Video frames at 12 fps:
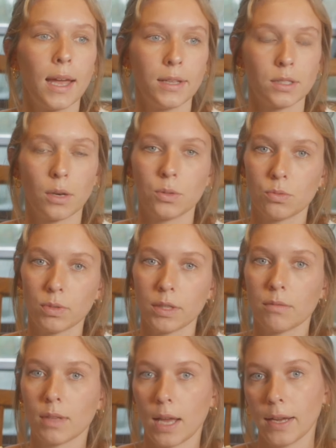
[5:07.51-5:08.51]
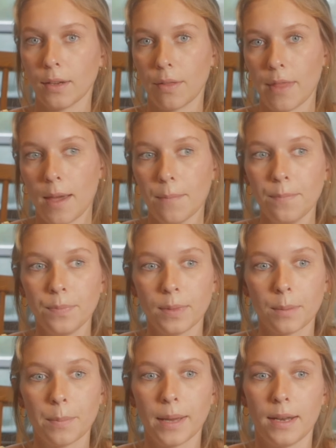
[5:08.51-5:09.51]
And so I was really relying on them.
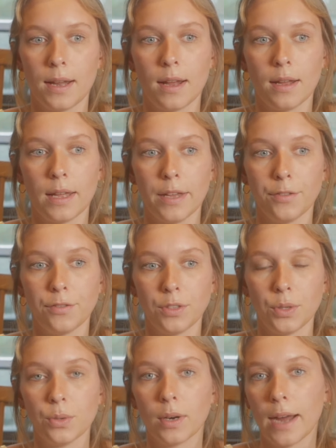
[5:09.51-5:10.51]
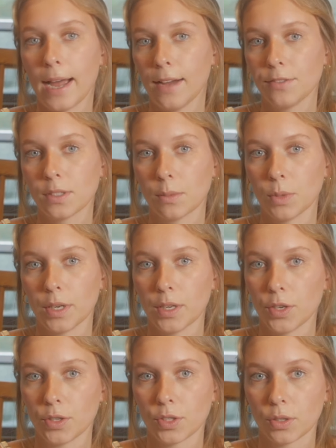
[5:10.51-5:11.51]
But if you or have someone
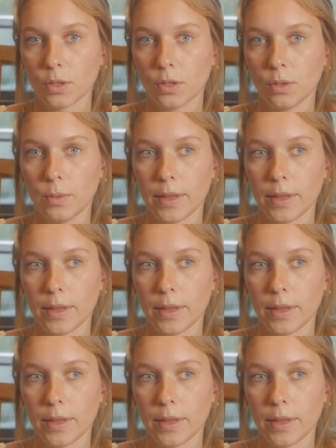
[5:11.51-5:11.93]
in your circle,